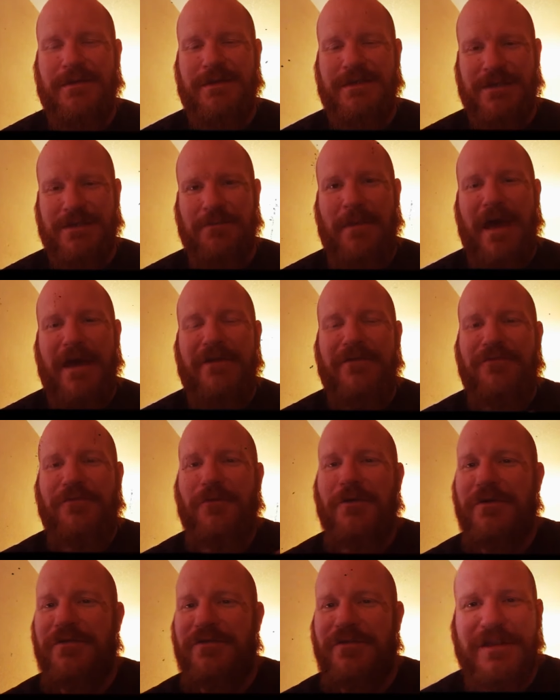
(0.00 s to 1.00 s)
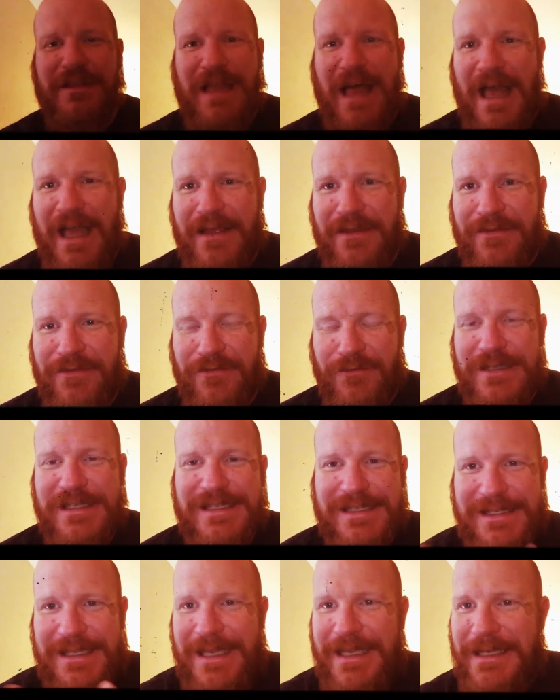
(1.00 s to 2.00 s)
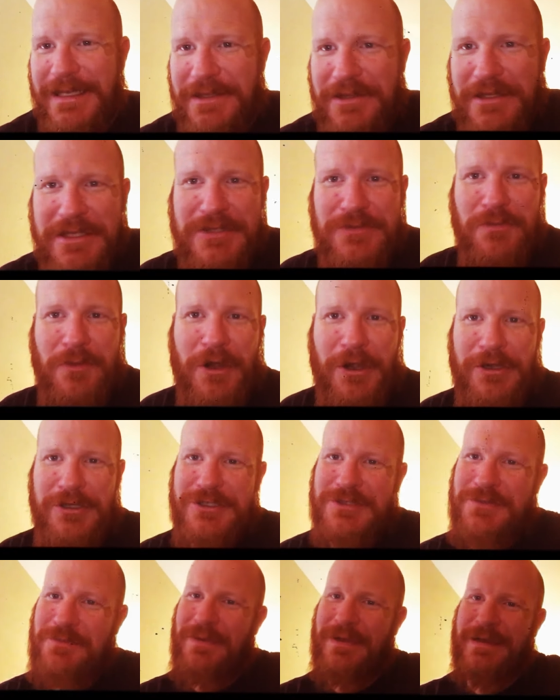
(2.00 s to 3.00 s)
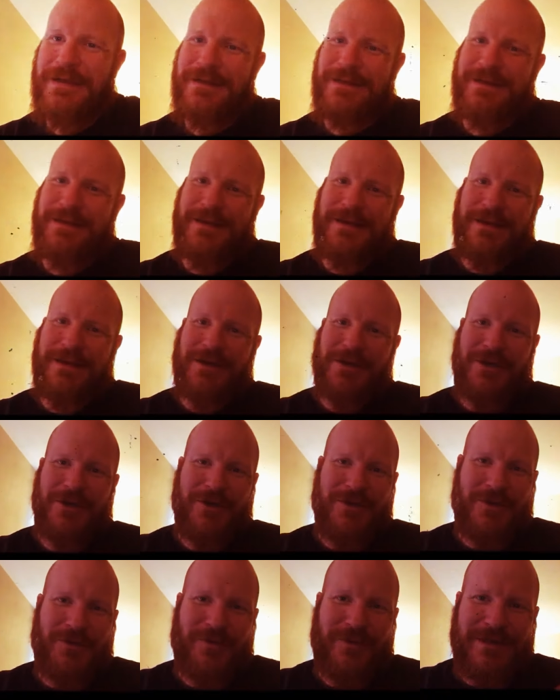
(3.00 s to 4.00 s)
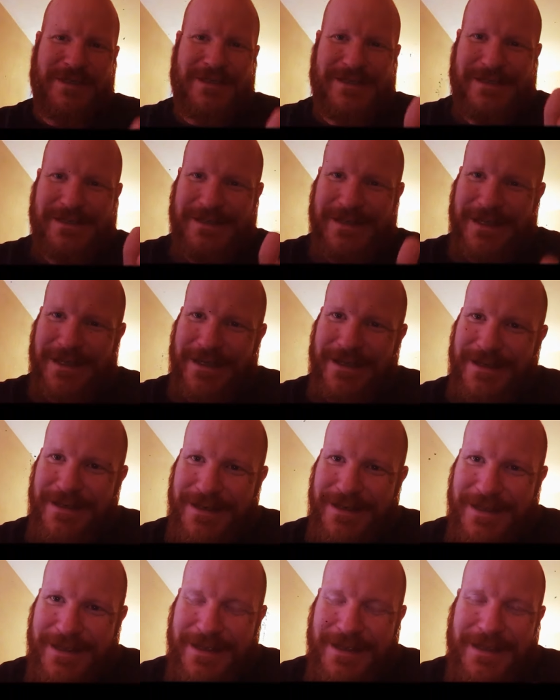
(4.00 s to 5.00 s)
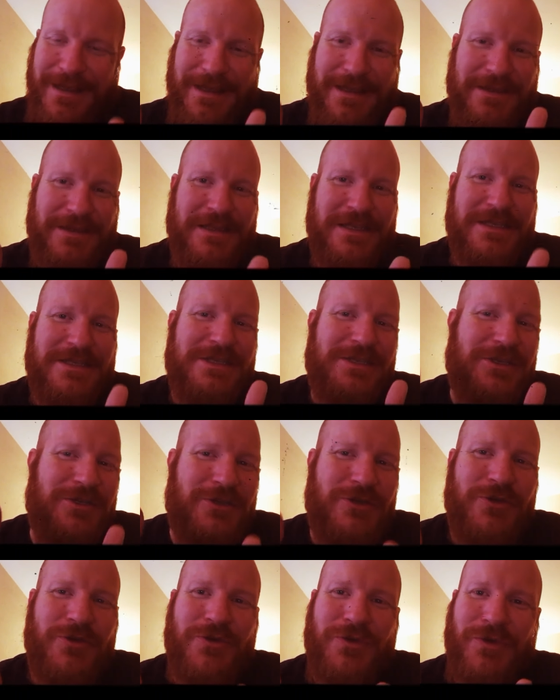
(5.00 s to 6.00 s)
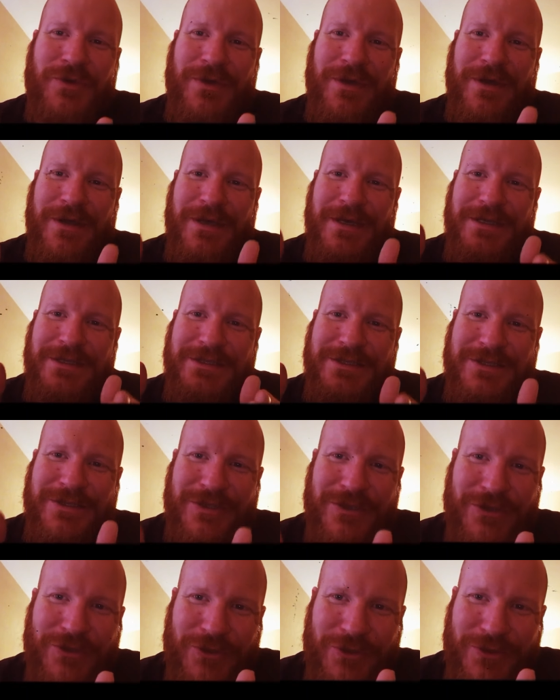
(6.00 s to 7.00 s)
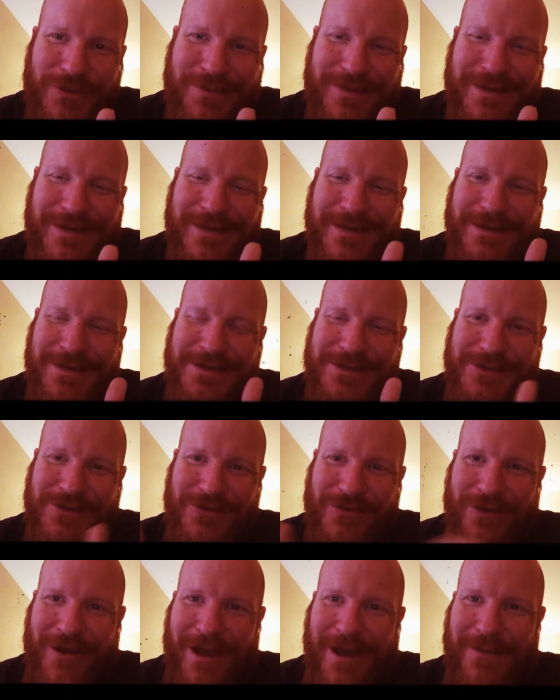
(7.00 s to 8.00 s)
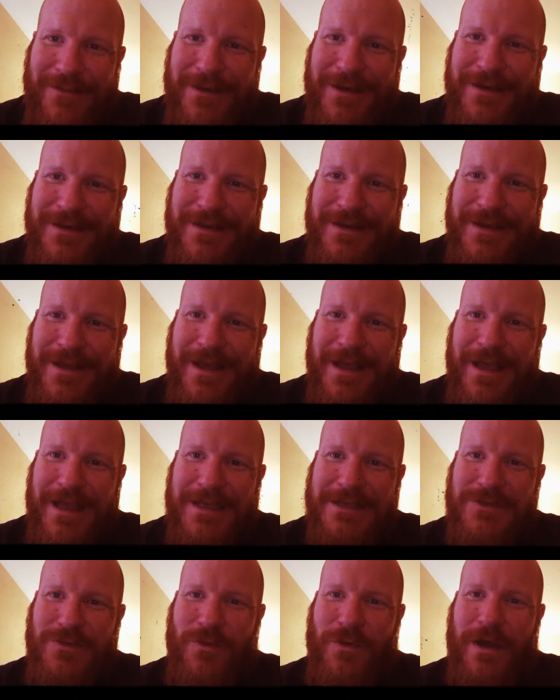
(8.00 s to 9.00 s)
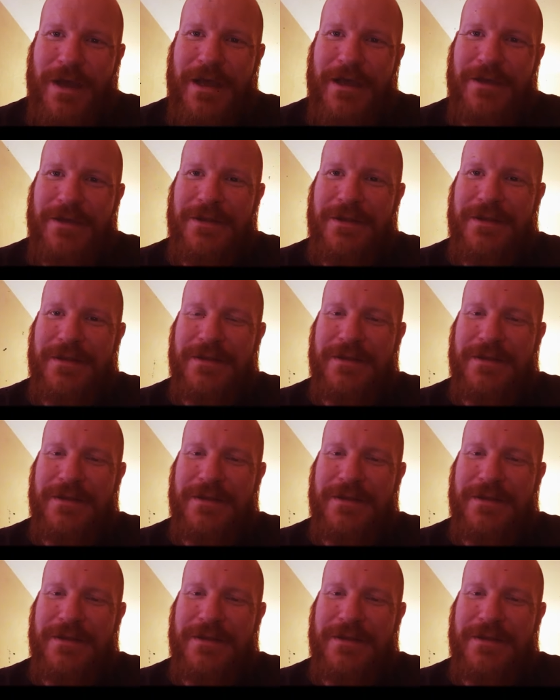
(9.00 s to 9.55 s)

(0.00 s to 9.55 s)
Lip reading: It's a metaphor for life. We see it in these murders, but we see it in this YouTube drama as well.